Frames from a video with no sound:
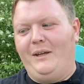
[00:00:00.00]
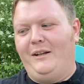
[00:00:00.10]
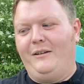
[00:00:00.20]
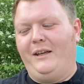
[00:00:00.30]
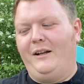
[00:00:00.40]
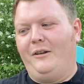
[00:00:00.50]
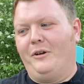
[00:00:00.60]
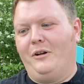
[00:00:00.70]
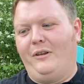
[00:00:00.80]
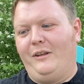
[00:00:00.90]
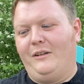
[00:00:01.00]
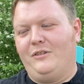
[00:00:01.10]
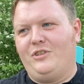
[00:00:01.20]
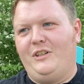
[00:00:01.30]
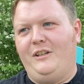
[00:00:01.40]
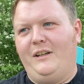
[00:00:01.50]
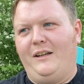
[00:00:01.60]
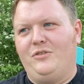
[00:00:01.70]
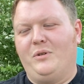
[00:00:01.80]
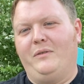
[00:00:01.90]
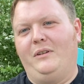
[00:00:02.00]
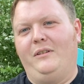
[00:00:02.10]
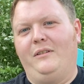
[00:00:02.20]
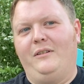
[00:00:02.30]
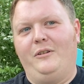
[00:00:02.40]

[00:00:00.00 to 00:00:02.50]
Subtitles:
and I learned that she had driven